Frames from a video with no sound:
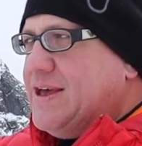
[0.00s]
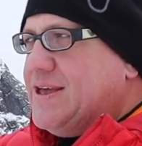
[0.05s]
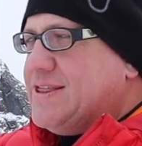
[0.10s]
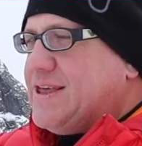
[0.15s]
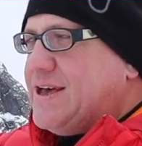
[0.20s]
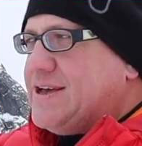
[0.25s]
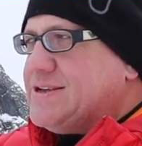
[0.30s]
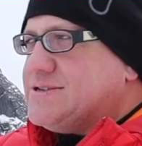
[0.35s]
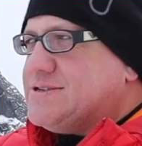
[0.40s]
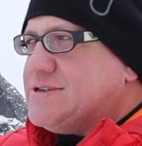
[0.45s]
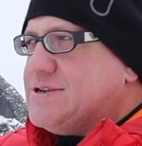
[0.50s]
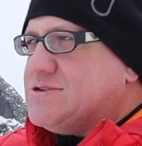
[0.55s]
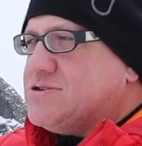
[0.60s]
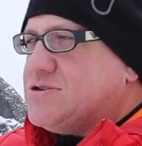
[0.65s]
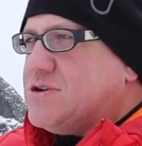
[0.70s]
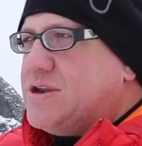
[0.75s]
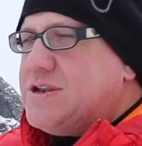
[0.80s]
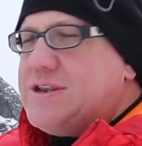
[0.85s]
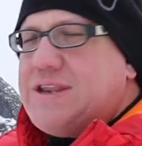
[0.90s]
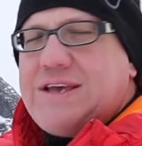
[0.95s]
that's
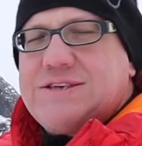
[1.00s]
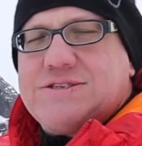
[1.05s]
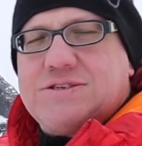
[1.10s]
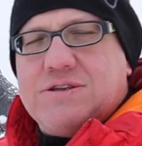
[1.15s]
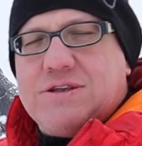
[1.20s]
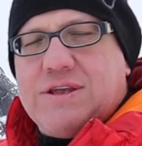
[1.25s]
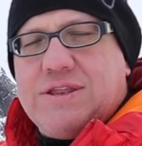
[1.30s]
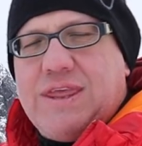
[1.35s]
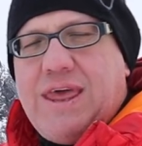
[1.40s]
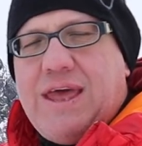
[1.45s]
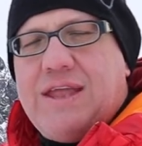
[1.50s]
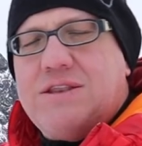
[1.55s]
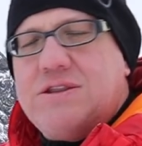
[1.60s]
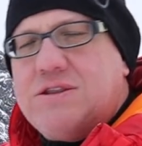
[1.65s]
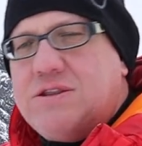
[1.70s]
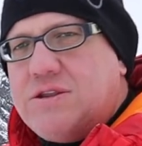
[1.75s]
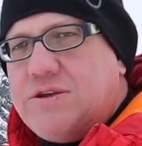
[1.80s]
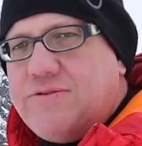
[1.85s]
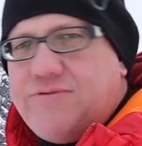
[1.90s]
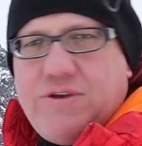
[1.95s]
sort of nestled at the
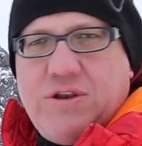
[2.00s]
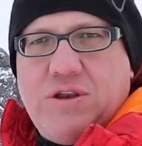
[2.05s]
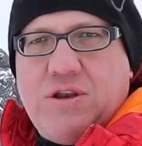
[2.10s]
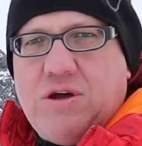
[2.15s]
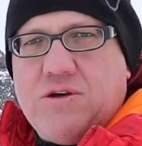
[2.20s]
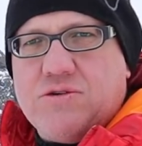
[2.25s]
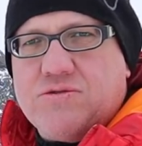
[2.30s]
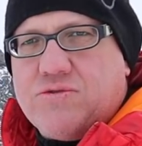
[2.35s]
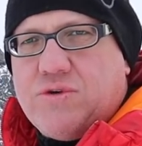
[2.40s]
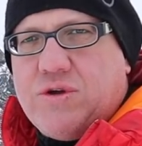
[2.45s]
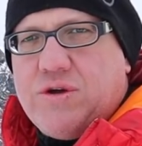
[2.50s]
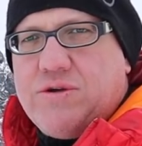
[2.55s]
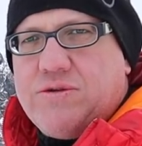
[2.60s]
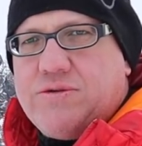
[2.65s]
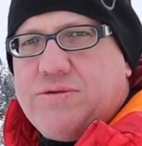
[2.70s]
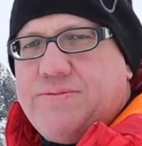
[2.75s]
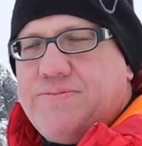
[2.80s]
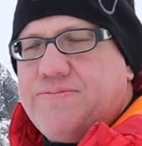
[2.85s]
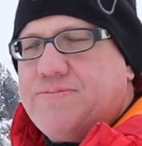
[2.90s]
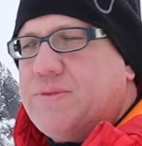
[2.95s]
end of a long road.